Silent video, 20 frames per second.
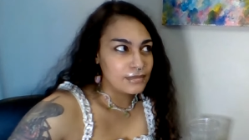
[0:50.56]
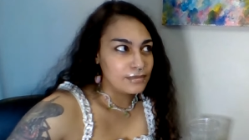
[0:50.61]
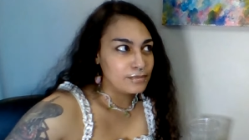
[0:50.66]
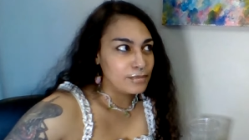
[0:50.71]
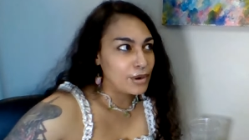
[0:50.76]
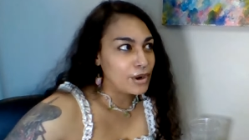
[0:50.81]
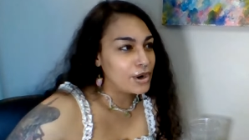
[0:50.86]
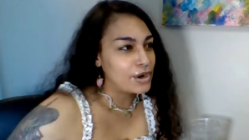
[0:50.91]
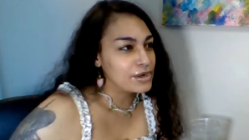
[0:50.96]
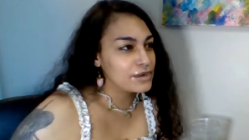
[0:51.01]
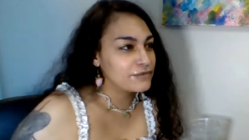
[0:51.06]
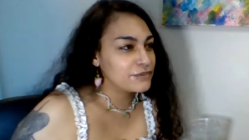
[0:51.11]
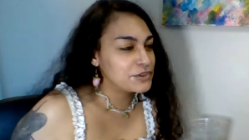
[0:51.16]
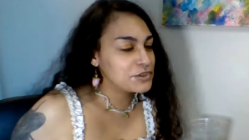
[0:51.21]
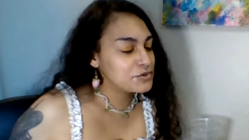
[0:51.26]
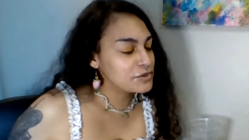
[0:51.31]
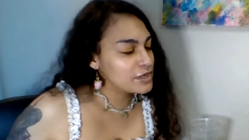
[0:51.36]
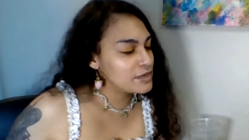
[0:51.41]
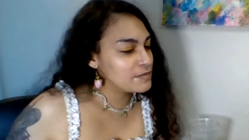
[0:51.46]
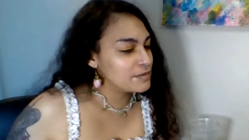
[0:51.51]
part of a
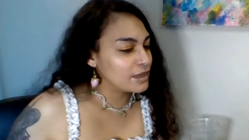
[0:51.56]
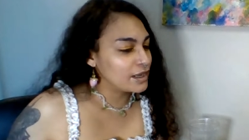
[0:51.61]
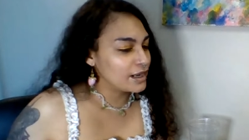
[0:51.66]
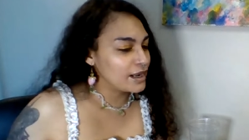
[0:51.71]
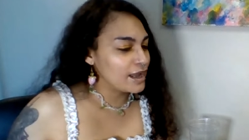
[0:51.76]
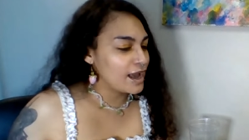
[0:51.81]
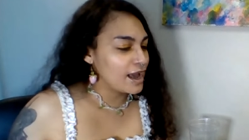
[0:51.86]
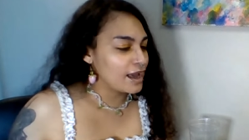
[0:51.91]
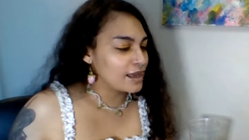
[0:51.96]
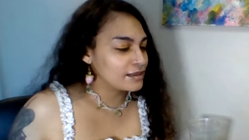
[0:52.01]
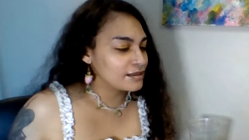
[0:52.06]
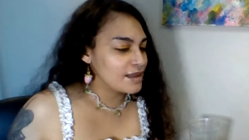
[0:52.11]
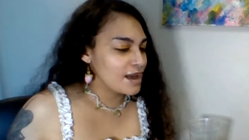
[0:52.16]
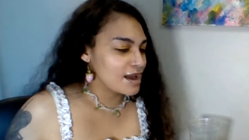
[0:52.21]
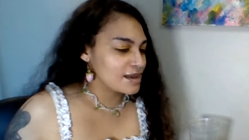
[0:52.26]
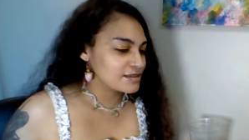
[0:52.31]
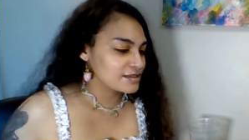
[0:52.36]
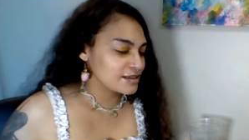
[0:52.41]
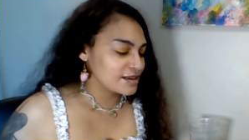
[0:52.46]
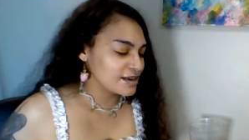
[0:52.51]
dream that I had
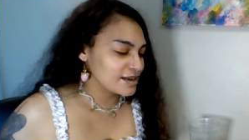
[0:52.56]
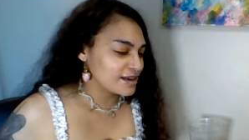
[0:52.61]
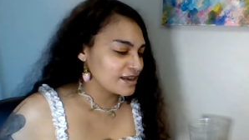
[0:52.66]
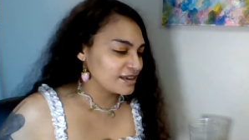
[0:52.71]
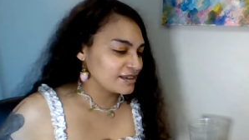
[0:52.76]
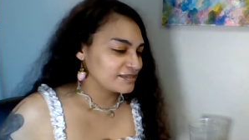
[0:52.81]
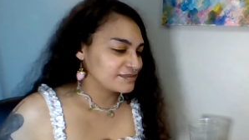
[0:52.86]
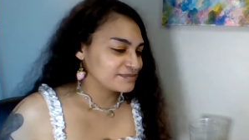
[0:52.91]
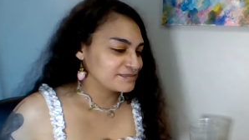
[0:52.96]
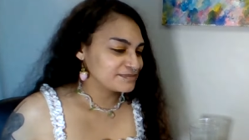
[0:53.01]
last night.